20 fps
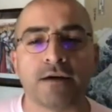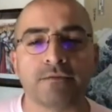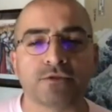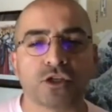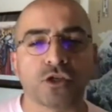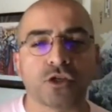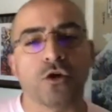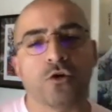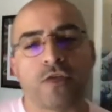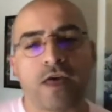
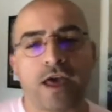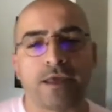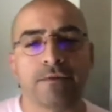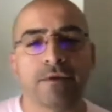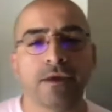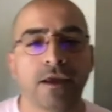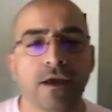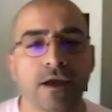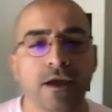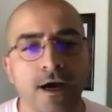So know that.
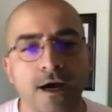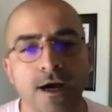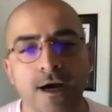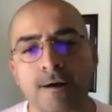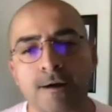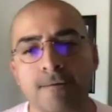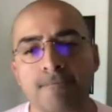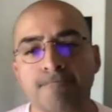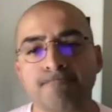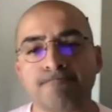
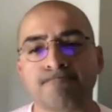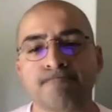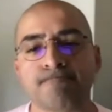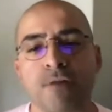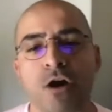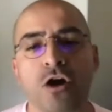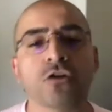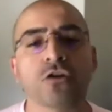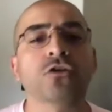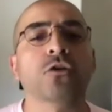
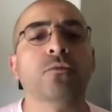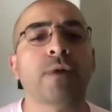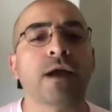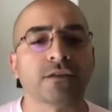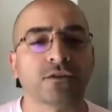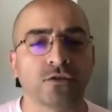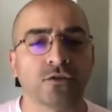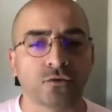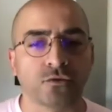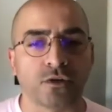I'll go
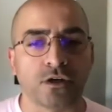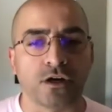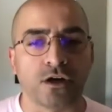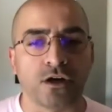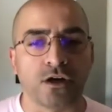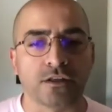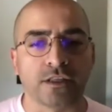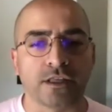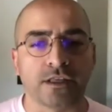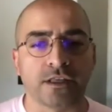back to
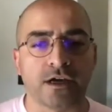all that.